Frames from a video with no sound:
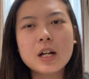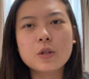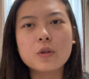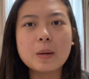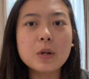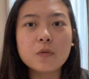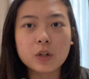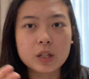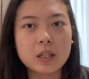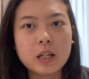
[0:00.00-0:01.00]
So some
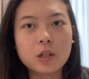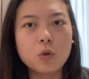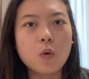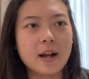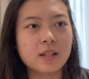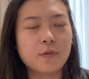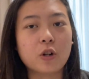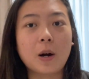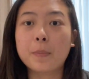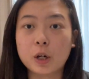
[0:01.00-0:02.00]
universities do ask
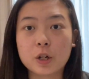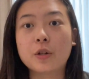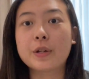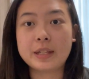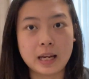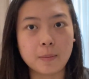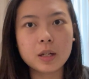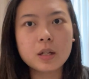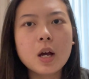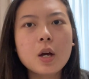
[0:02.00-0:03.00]
for a personal
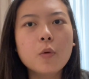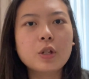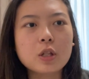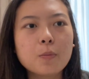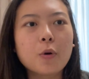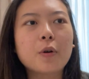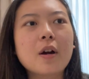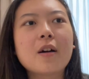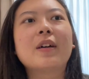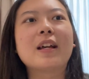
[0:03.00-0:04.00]
statement, which is more
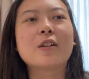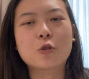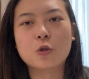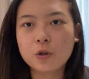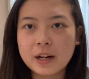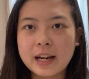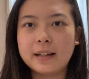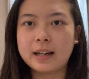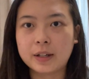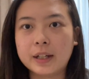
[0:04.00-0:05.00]
of a story
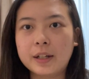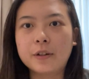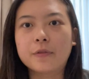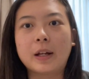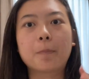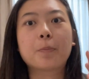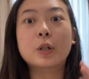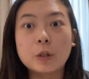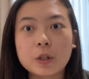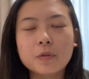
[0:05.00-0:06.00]
narrative, like
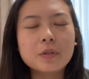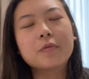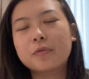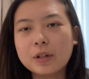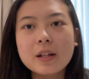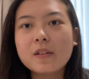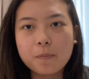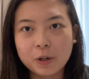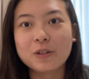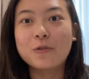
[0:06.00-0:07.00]
really
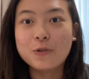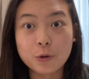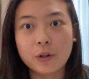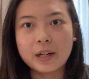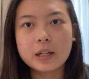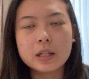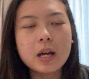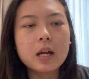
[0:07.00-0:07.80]
personal stories.